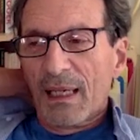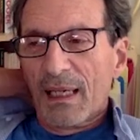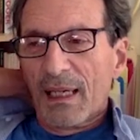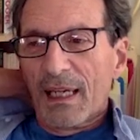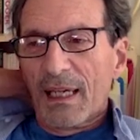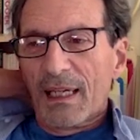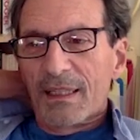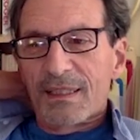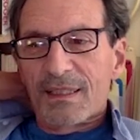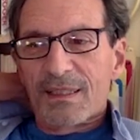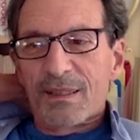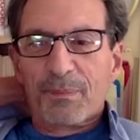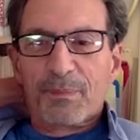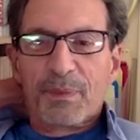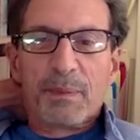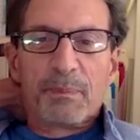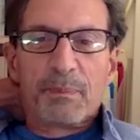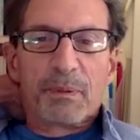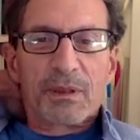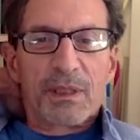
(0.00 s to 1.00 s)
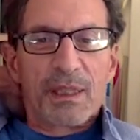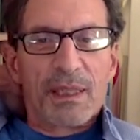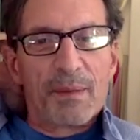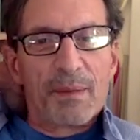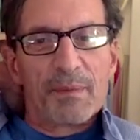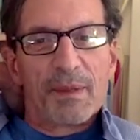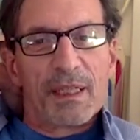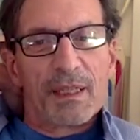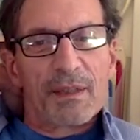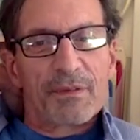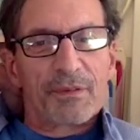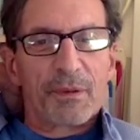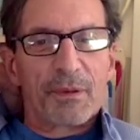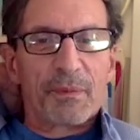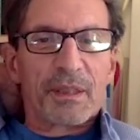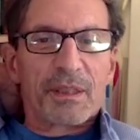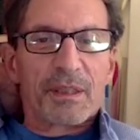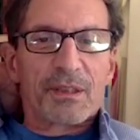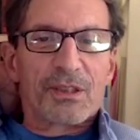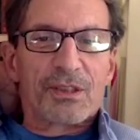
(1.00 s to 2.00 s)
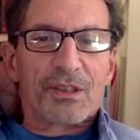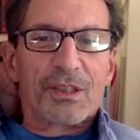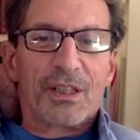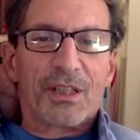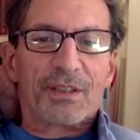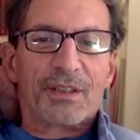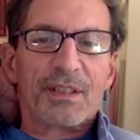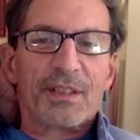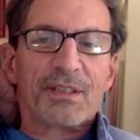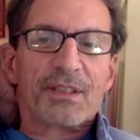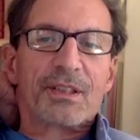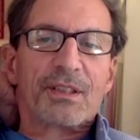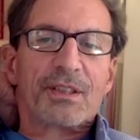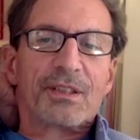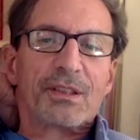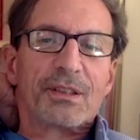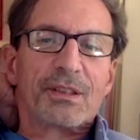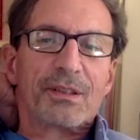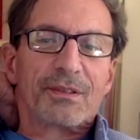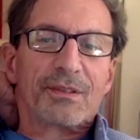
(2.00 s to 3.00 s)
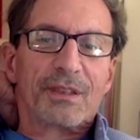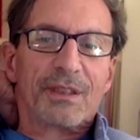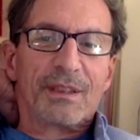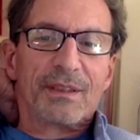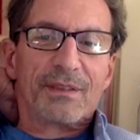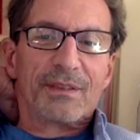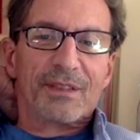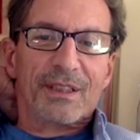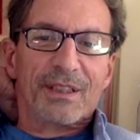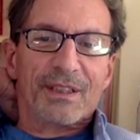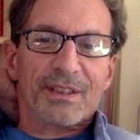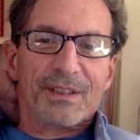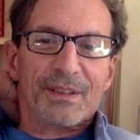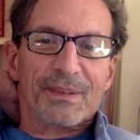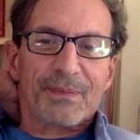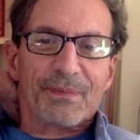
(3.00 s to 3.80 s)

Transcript: and some people came there from the Gestalt Institute of Cleveland.